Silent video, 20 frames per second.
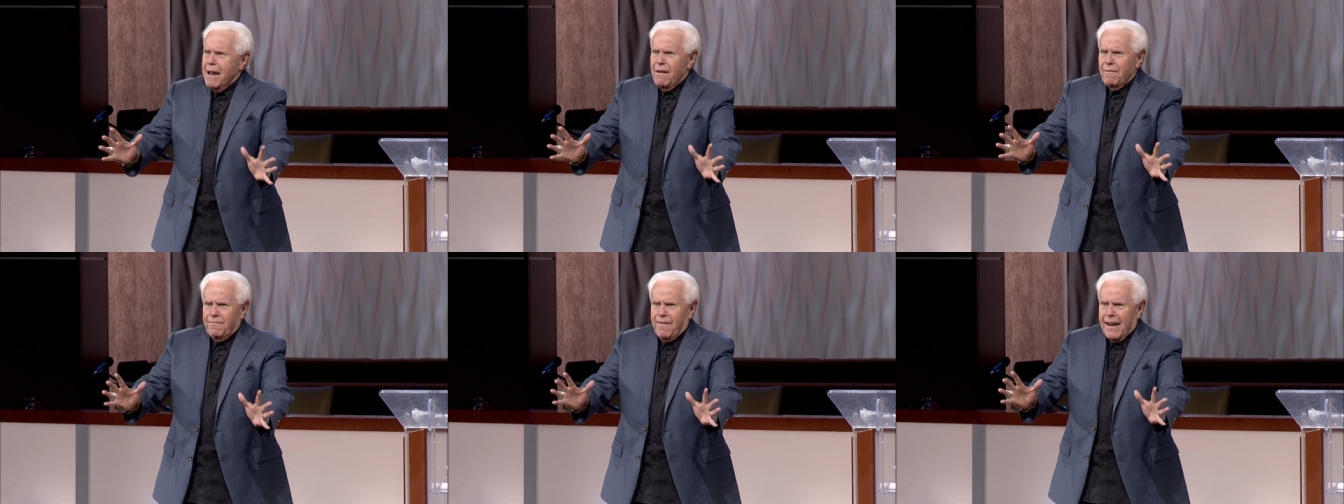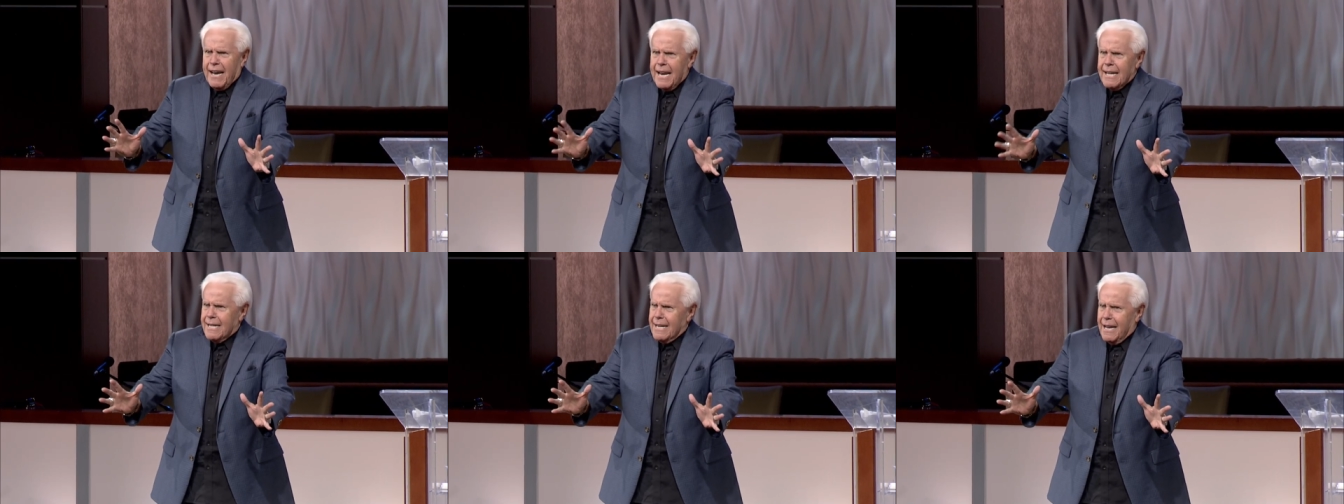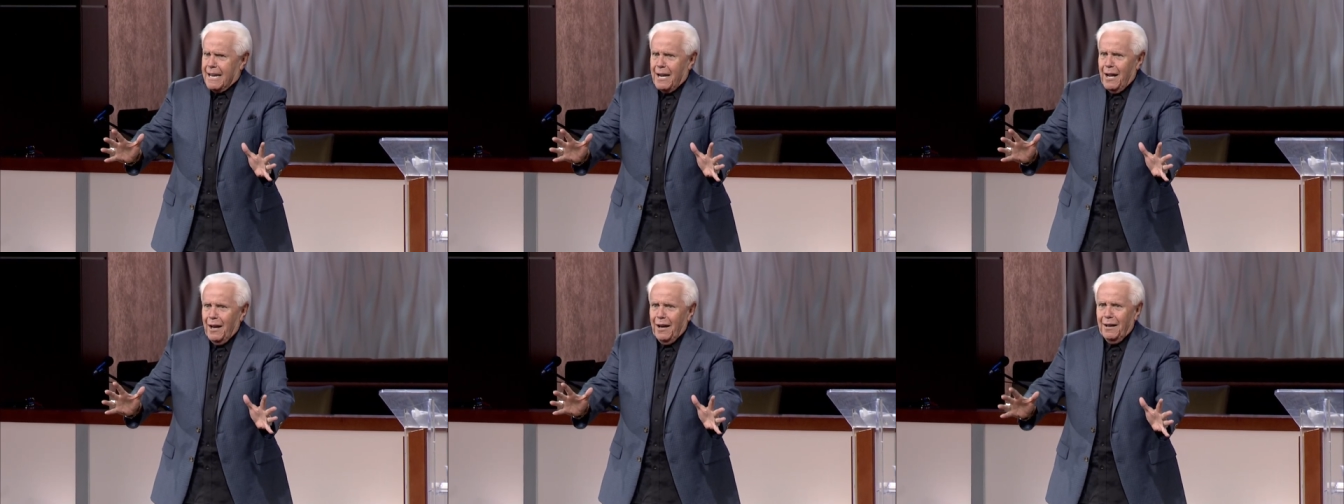Forget the
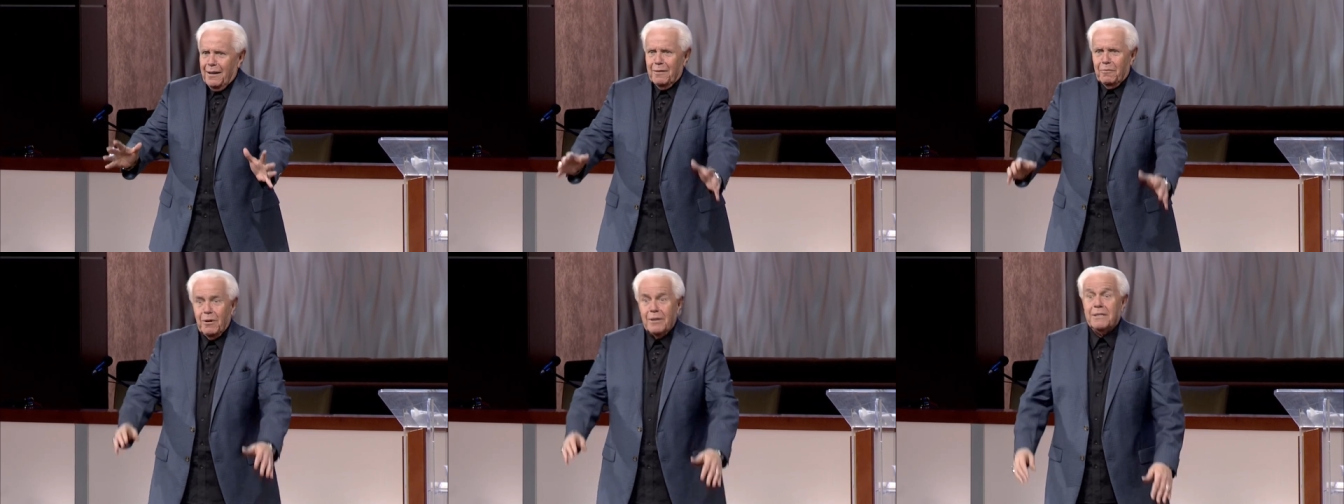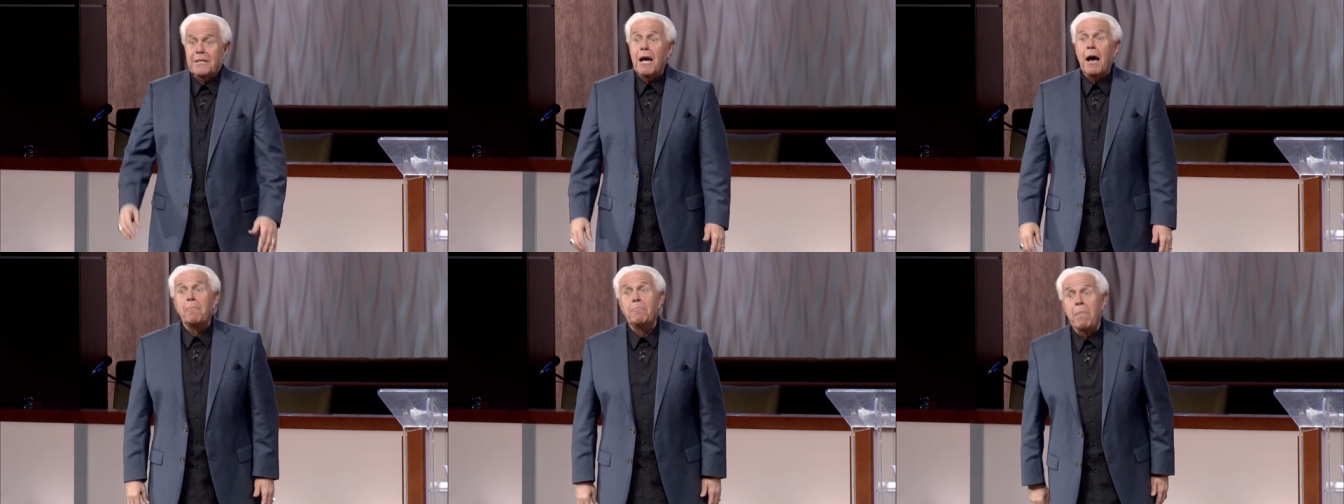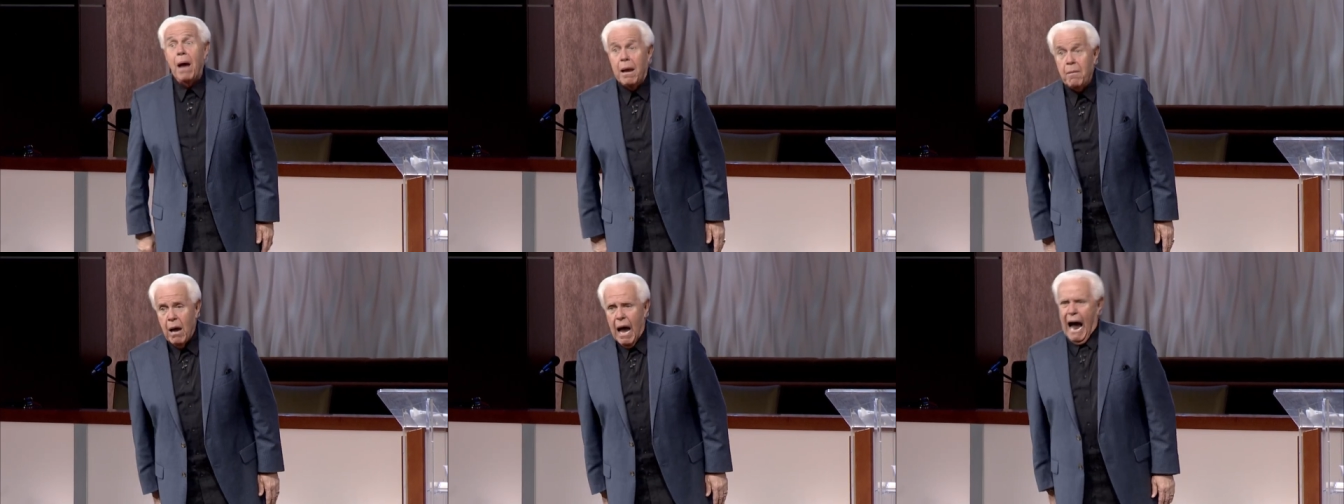color. What's up,
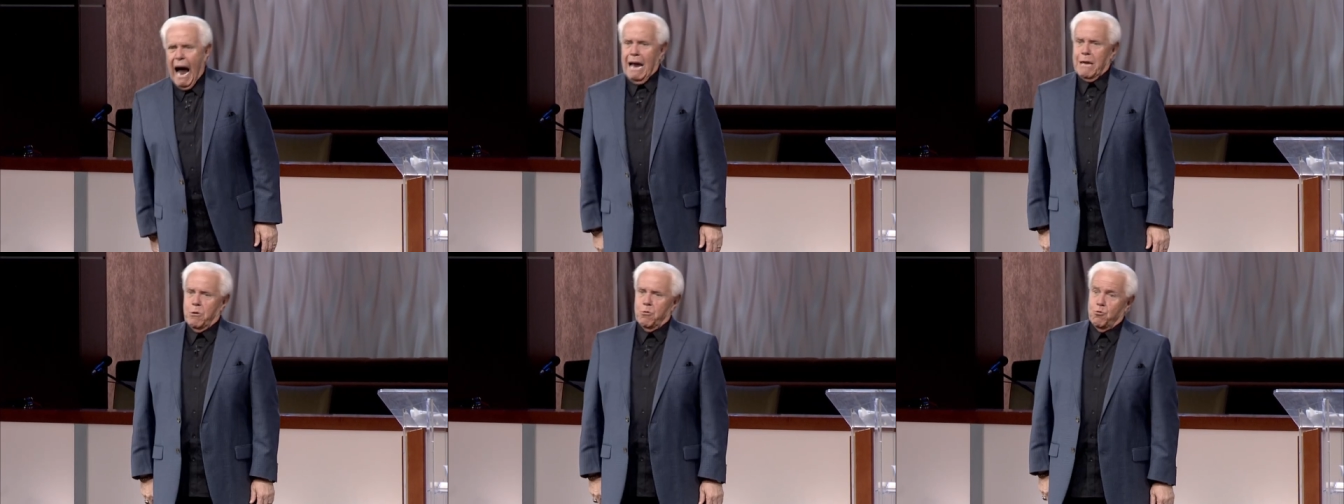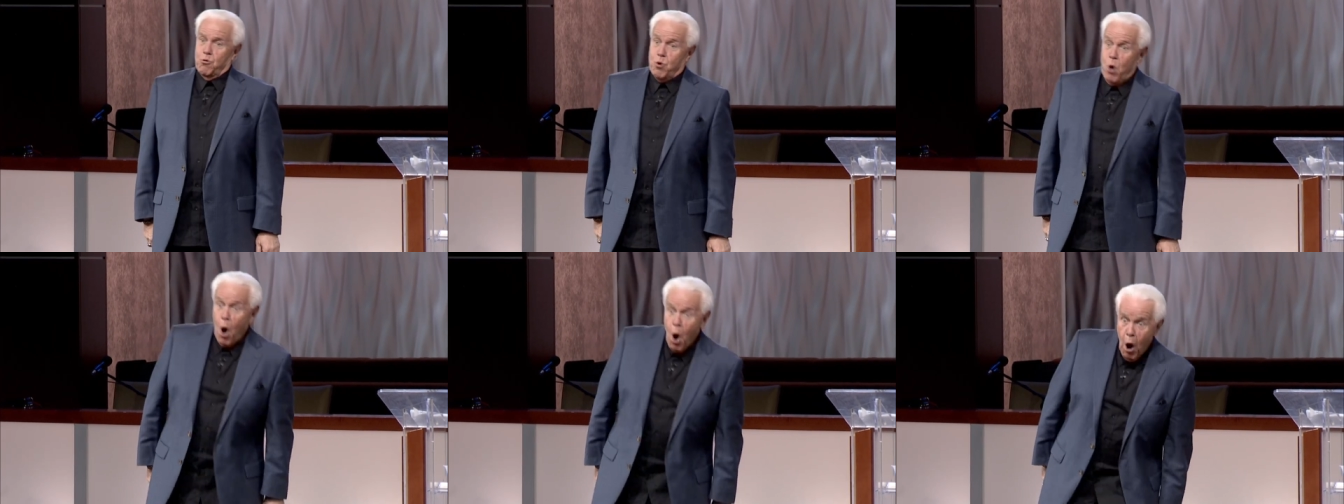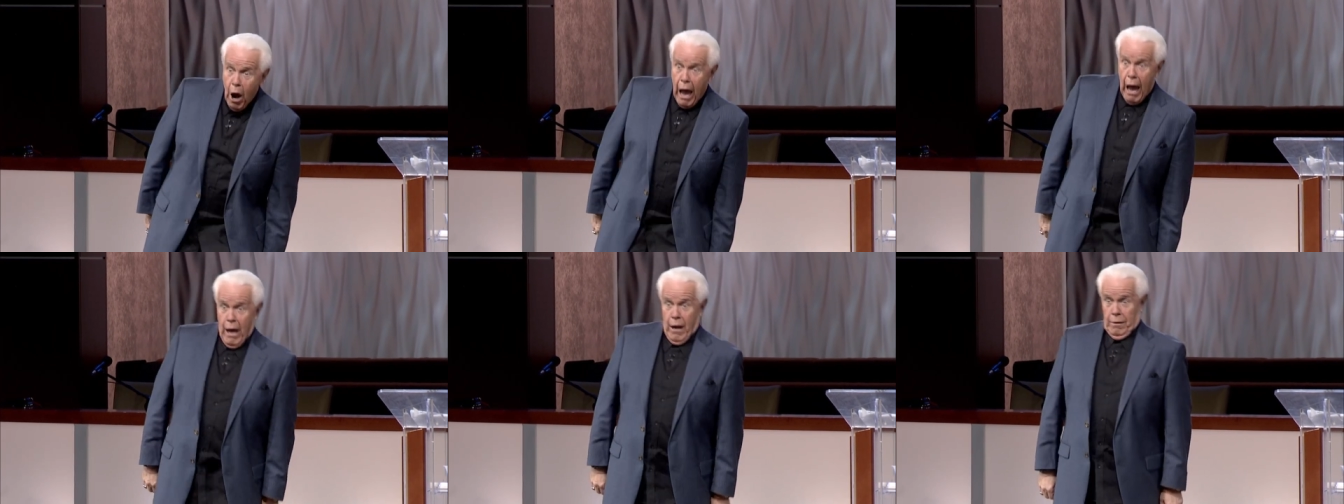babe? How you
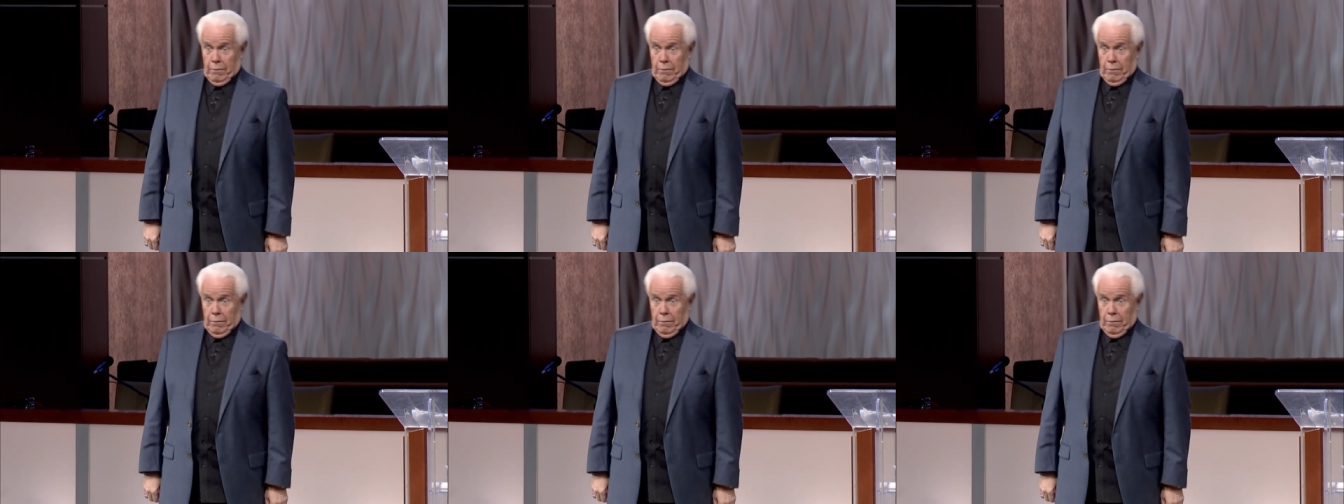doing?